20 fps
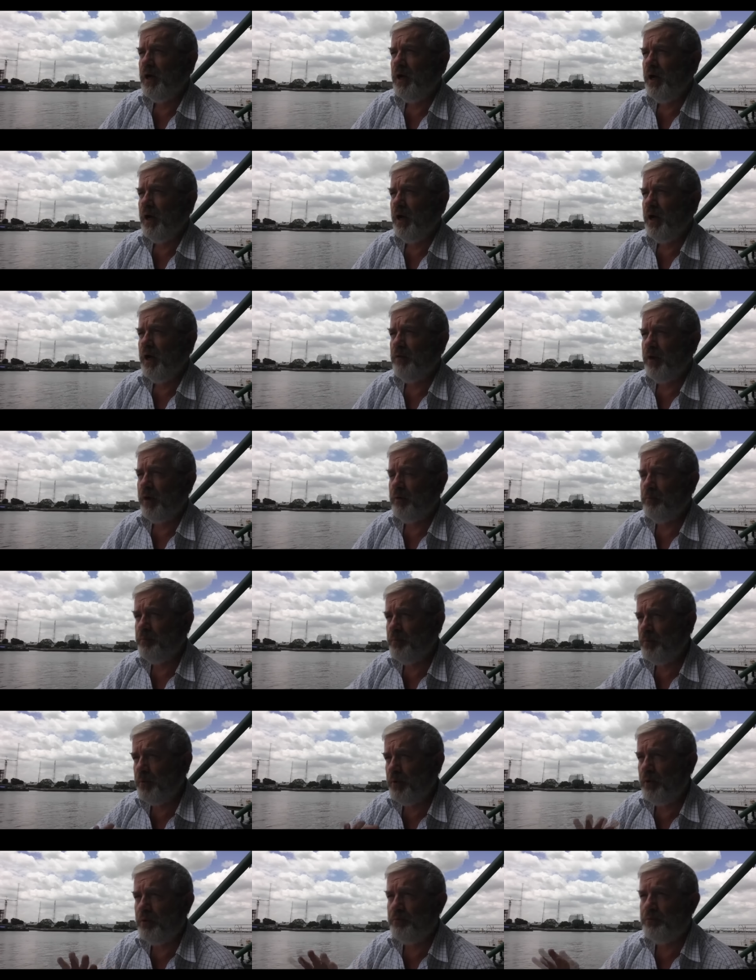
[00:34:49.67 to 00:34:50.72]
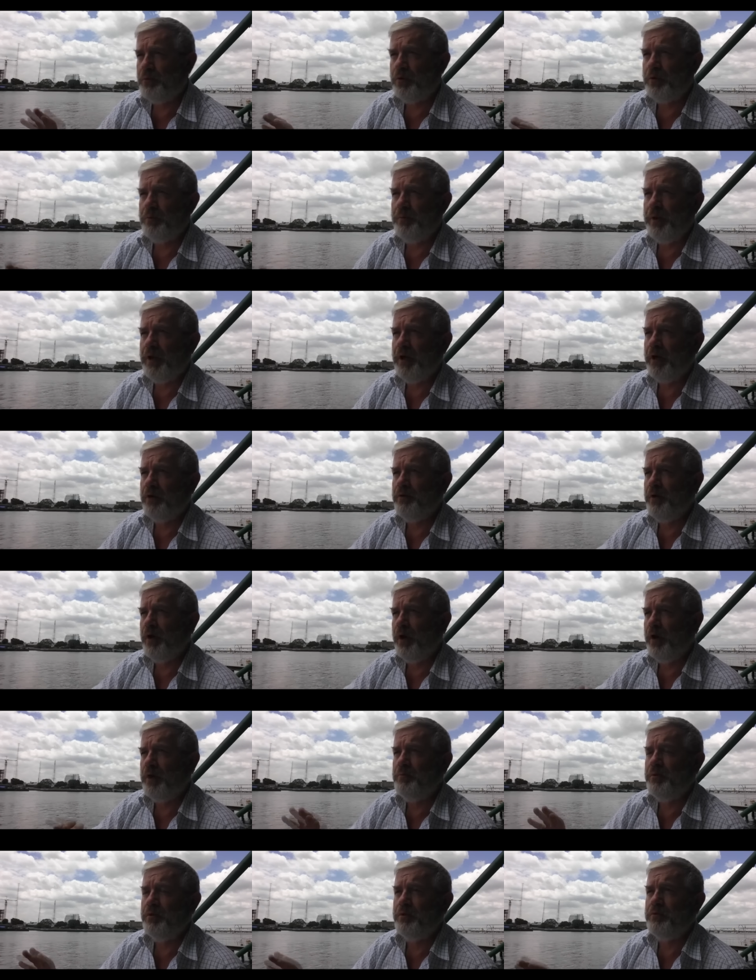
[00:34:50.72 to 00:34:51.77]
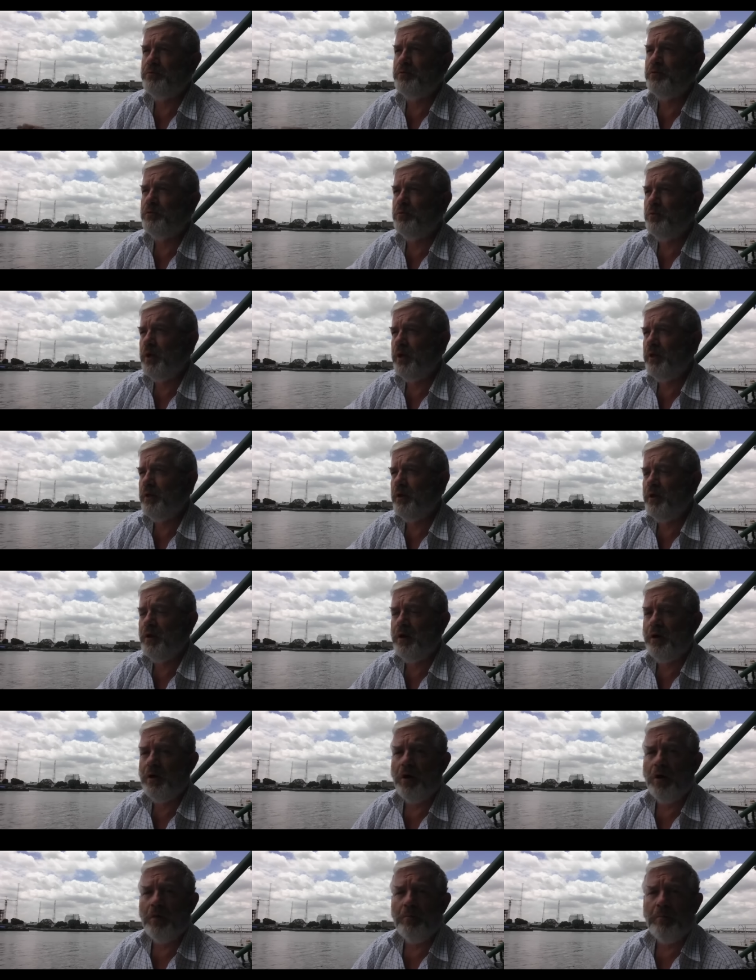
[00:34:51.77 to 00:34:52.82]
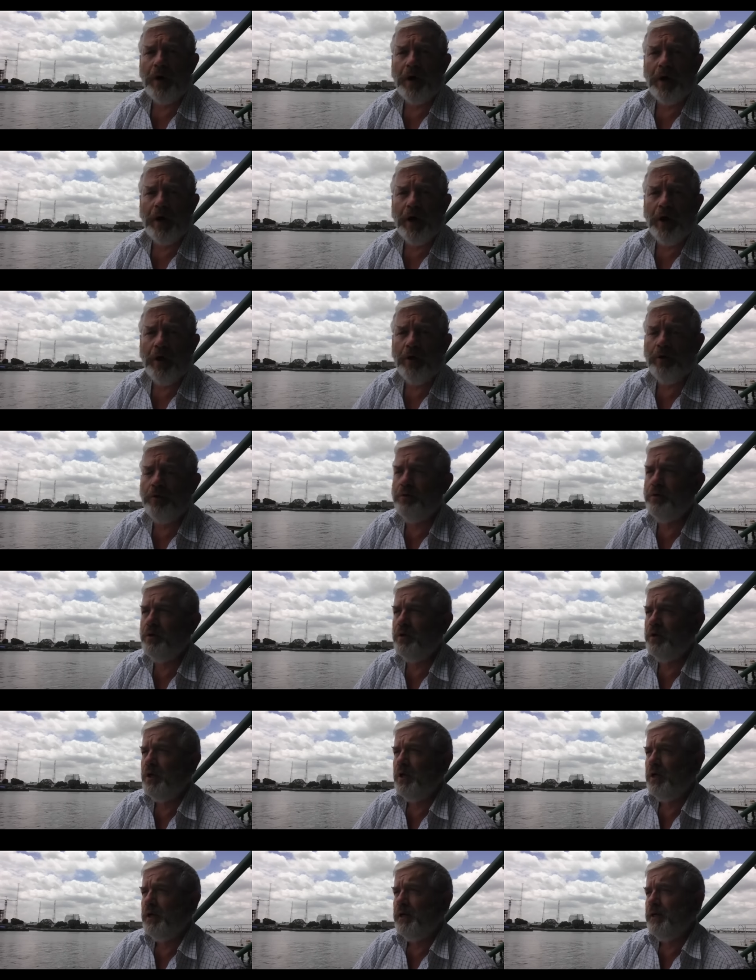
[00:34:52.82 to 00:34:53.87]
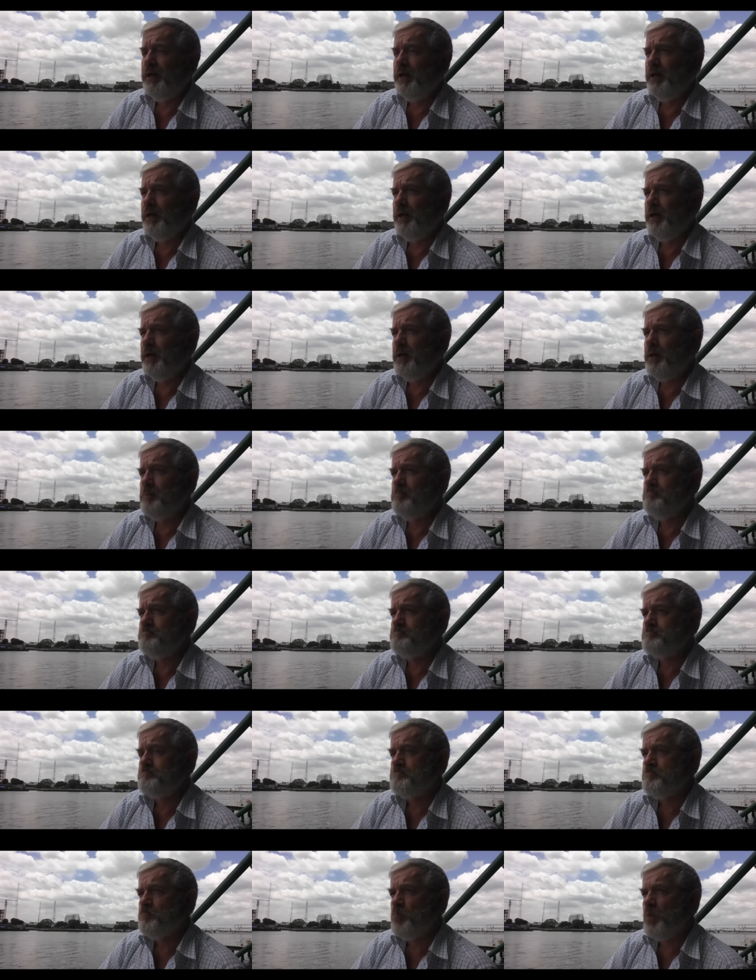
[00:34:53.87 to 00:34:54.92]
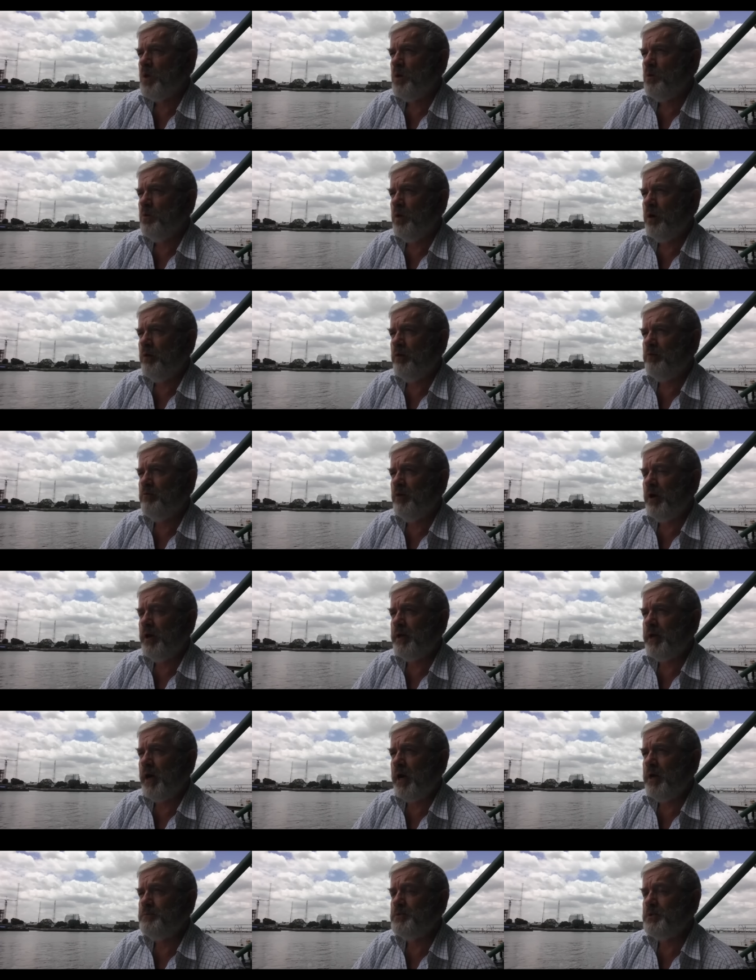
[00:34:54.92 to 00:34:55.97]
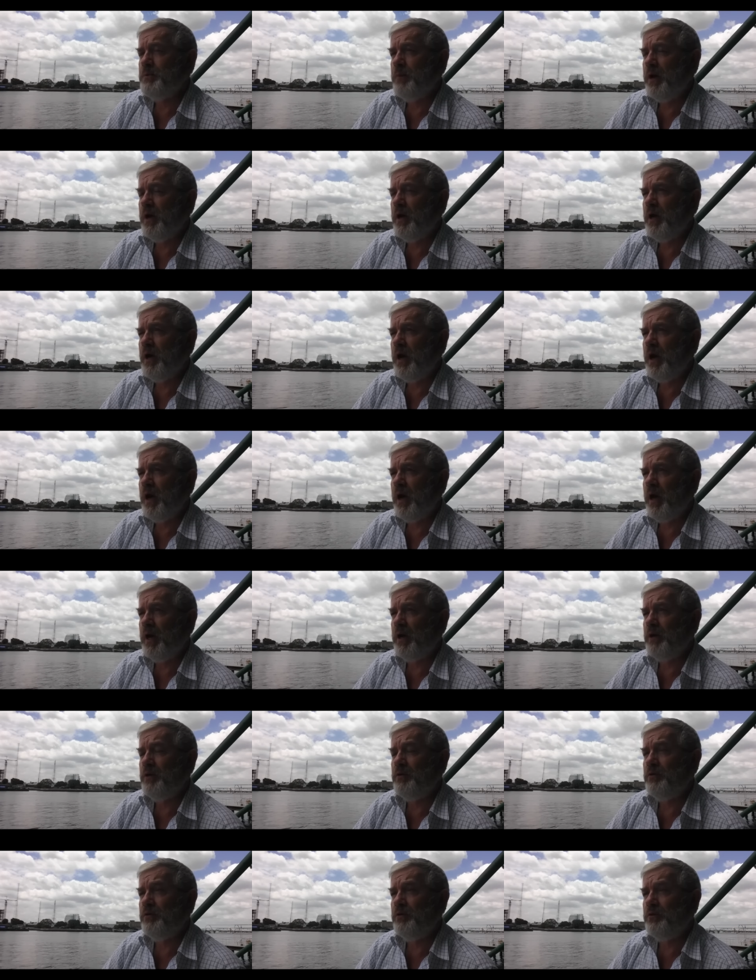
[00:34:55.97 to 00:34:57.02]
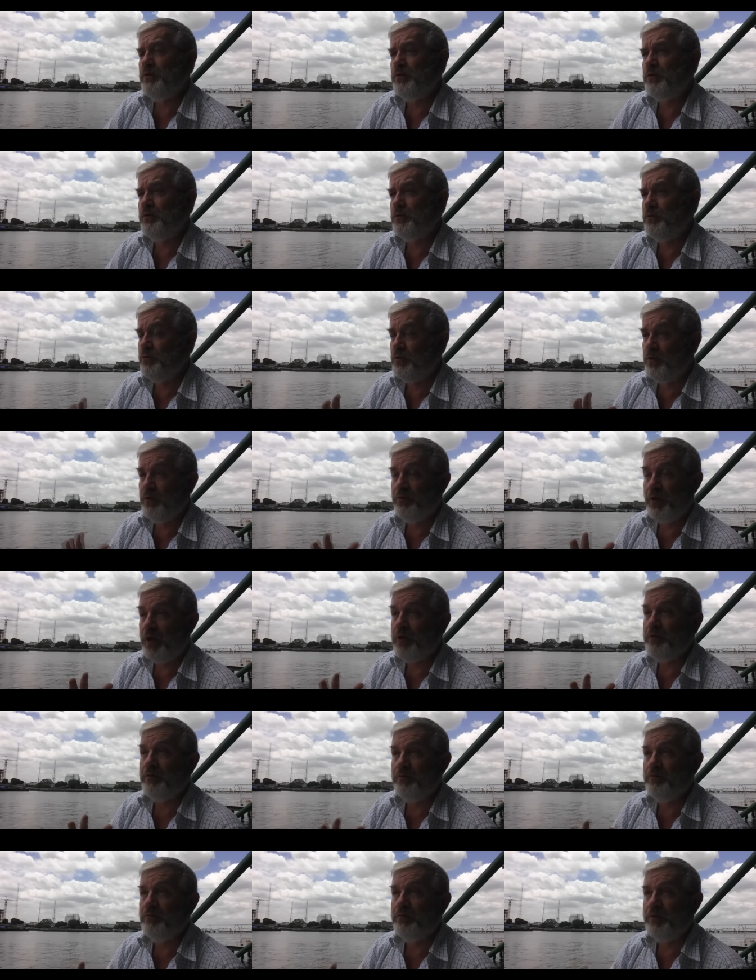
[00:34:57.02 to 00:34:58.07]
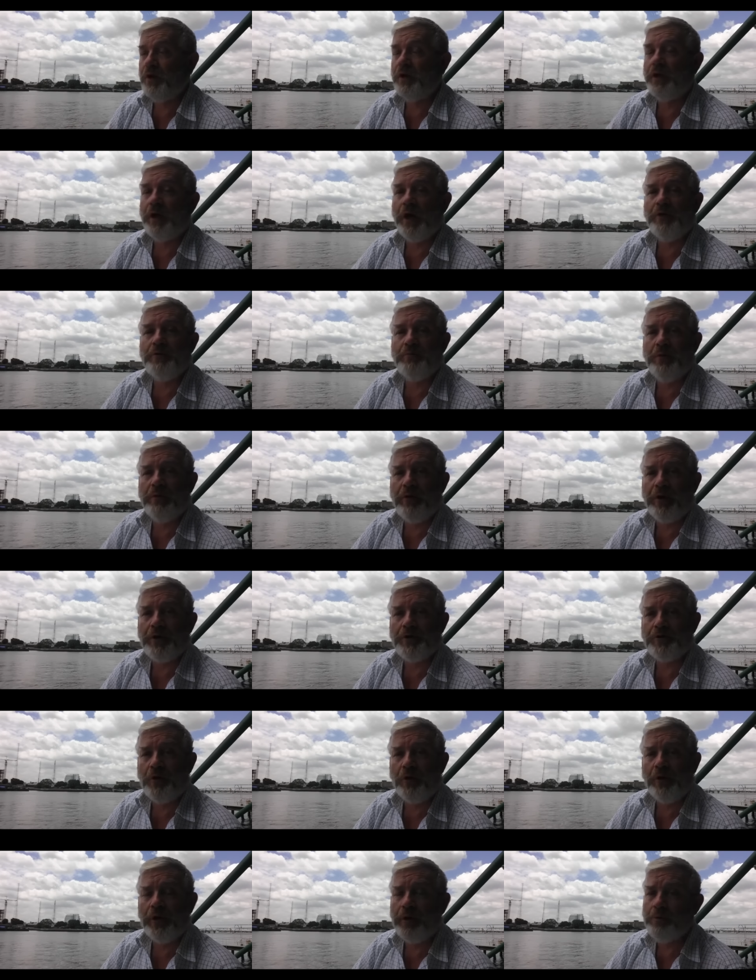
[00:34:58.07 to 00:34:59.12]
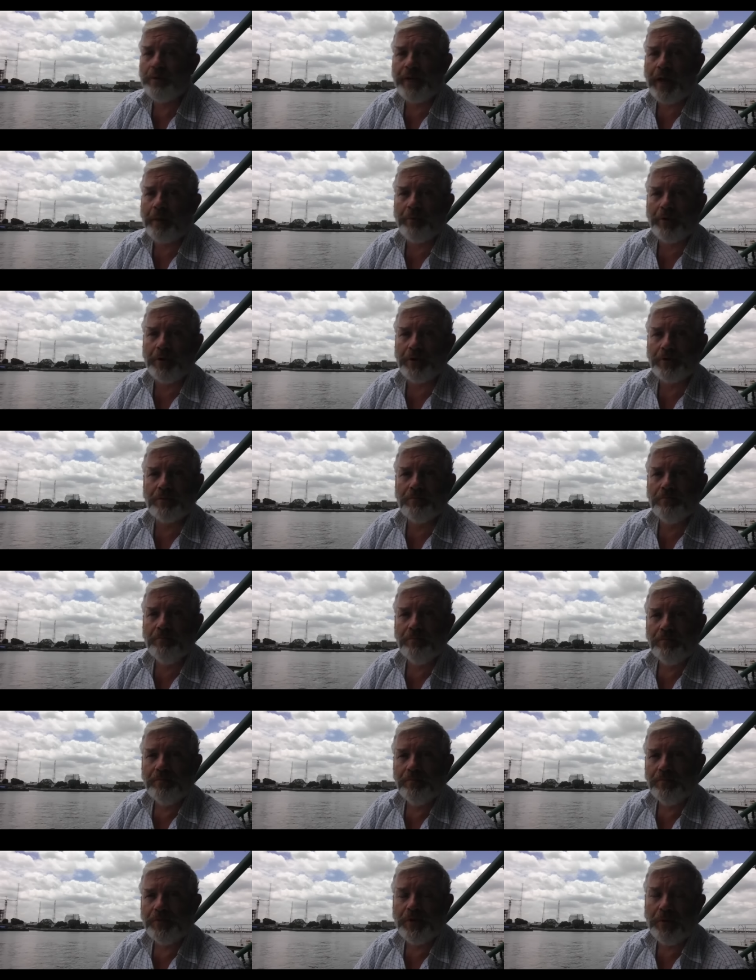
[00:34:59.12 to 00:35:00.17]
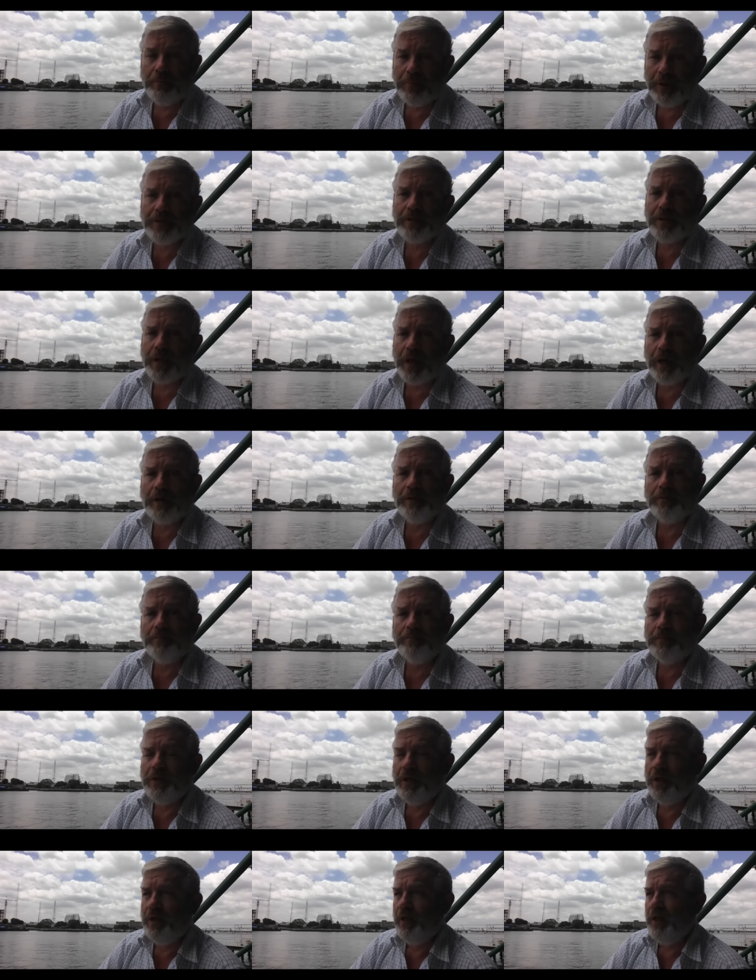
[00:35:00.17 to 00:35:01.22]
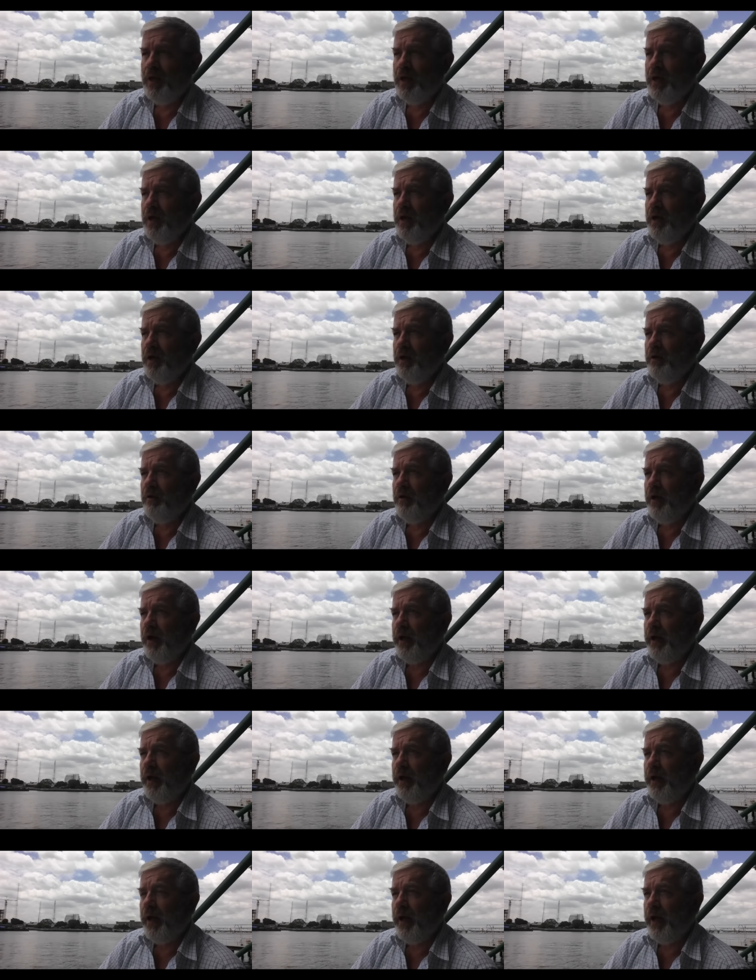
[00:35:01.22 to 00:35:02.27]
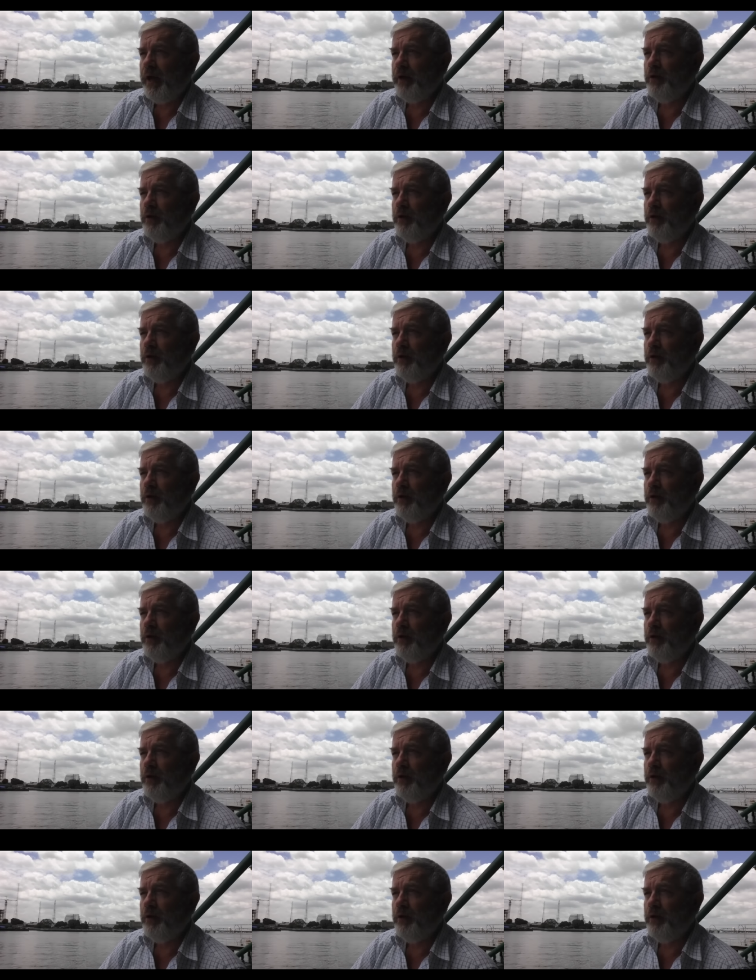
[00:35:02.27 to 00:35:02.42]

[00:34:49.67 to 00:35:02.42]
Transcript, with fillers: uh, that beautiful Camino day, beautiful weather, on my own, um, where it really came to me, and the thing that came to me very strongly was happiness, simple as that.